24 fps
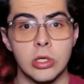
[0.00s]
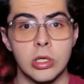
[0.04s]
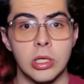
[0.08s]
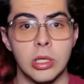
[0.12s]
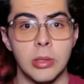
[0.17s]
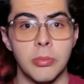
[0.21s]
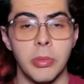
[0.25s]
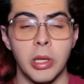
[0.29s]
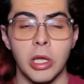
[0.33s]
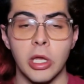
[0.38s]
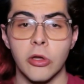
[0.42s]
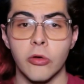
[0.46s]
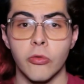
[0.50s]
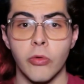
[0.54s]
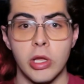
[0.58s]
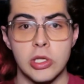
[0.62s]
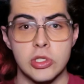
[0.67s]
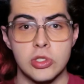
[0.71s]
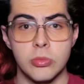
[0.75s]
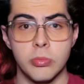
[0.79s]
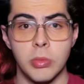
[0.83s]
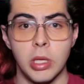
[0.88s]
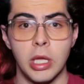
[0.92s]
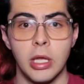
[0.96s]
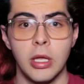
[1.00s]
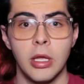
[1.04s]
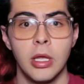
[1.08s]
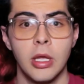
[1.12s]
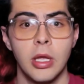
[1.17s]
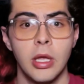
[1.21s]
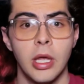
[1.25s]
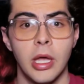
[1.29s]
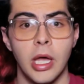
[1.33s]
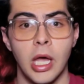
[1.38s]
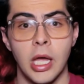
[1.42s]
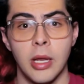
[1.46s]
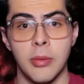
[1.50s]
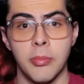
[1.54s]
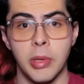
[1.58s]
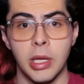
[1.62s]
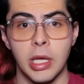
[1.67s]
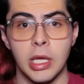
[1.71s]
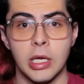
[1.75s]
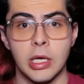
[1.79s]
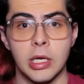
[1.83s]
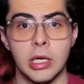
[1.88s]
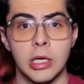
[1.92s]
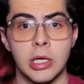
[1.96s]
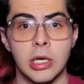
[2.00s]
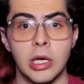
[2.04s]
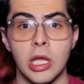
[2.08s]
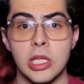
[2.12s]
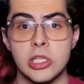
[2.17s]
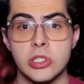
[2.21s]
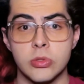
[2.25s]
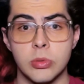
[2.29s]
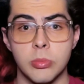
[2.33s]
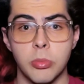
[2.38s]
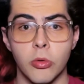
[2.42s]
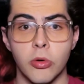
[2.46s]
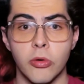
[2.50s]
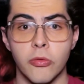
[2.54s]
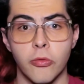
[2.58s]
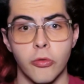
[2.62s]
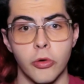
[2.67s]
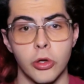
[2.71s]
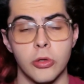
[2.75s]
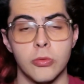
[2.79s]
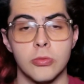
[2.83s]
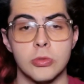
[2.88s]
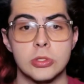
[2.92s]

to make a resume and make a nice report for you.